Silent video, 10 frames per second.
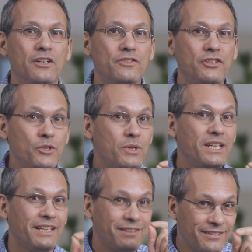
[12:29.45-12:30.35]
So you can
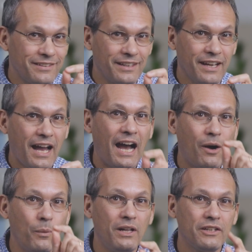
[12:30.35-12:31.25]
get to see
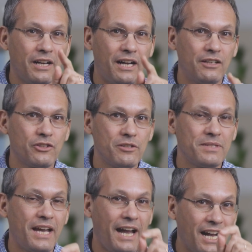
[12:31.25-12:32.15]
how well your
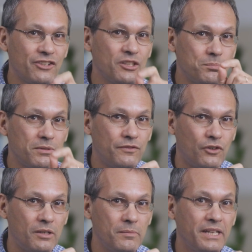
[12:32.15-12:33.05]
algorithms actually
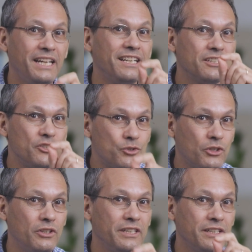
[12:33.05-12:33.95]
perform in
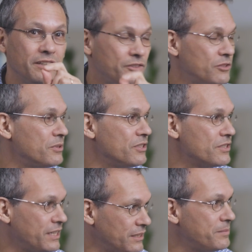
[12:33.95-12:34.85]
controlling
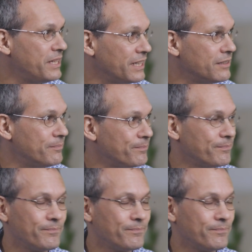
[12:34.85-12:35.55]
tumors and eliminating them.